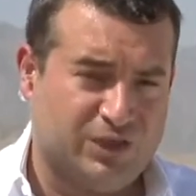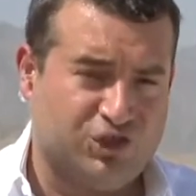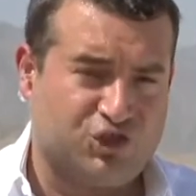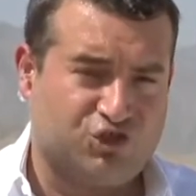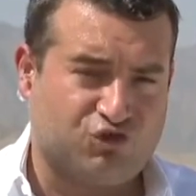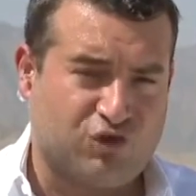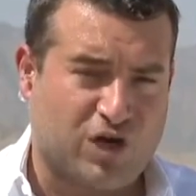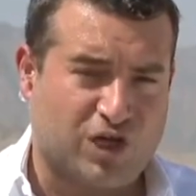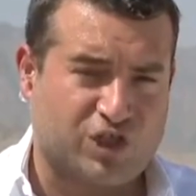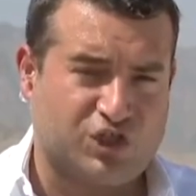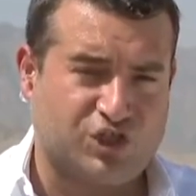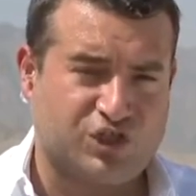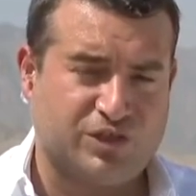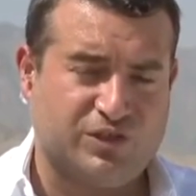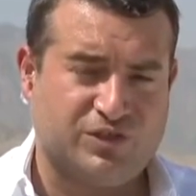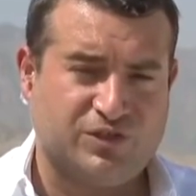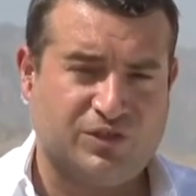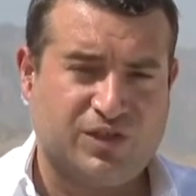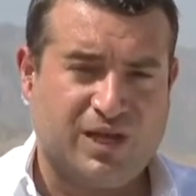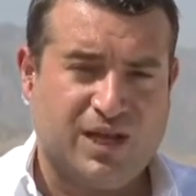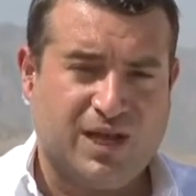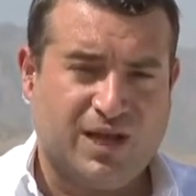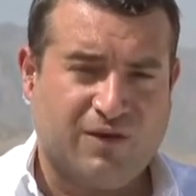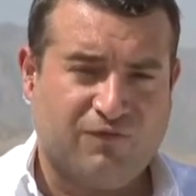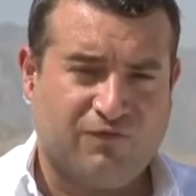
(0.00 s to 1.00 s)

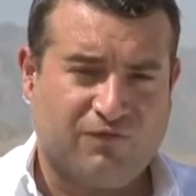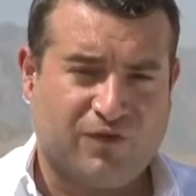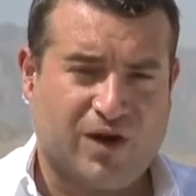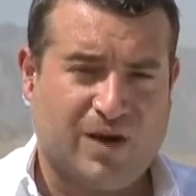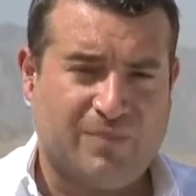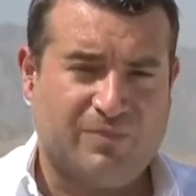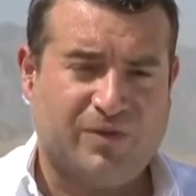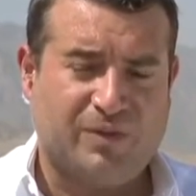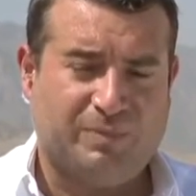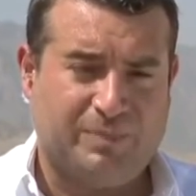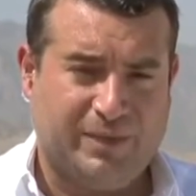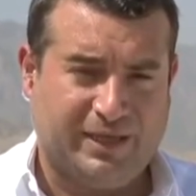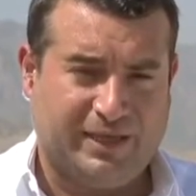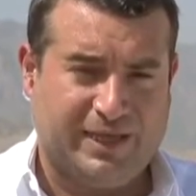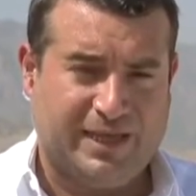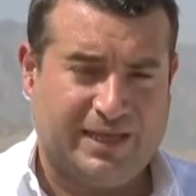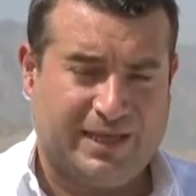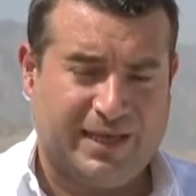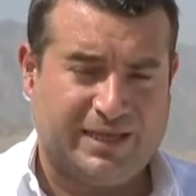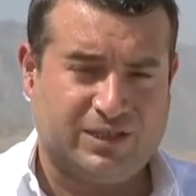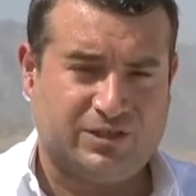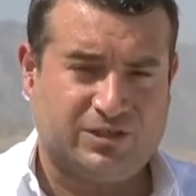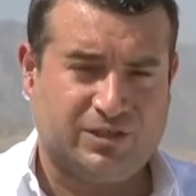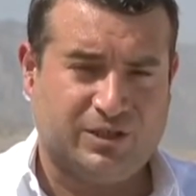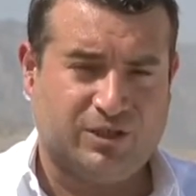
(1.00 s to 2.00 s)
instructions from the
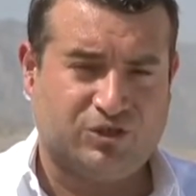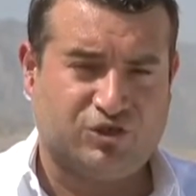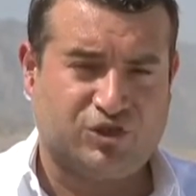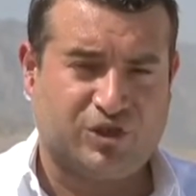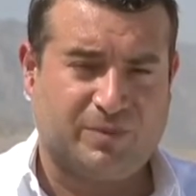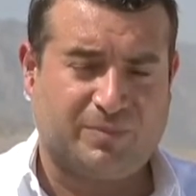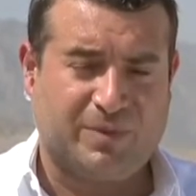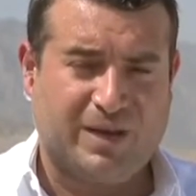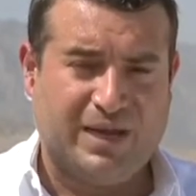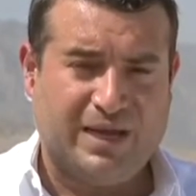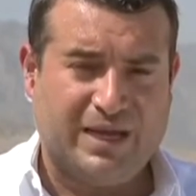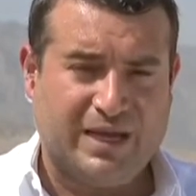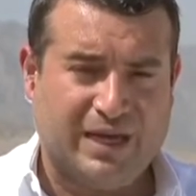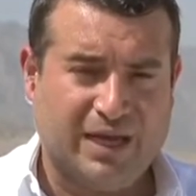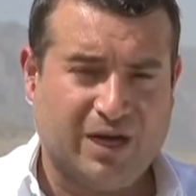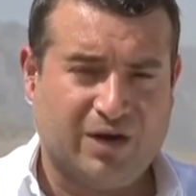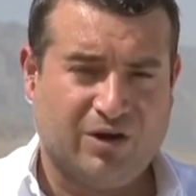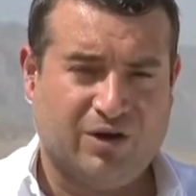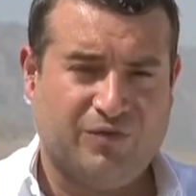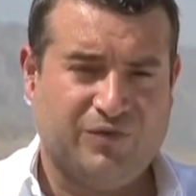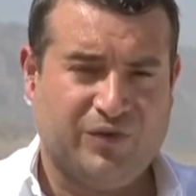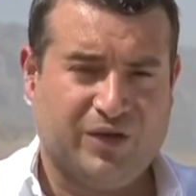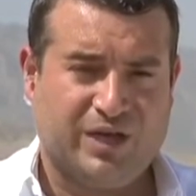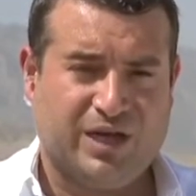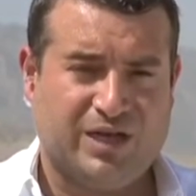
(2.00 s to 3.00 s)
PKK's leadership
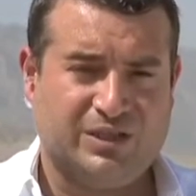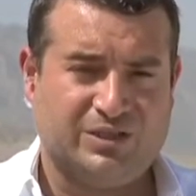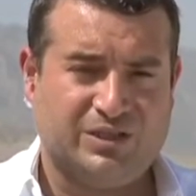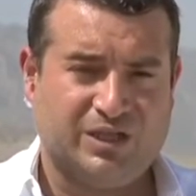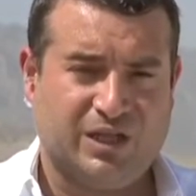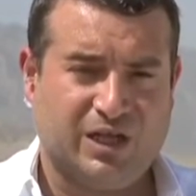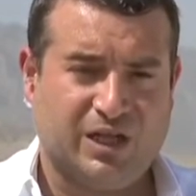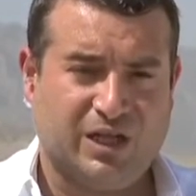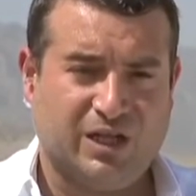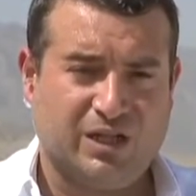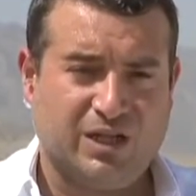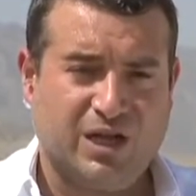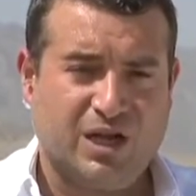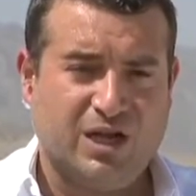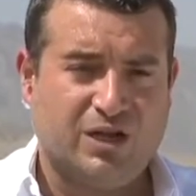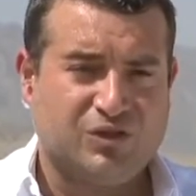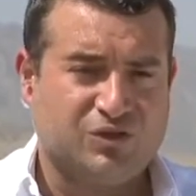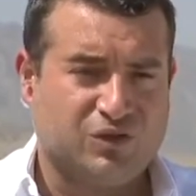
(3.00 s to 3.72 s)
here in the Kandil.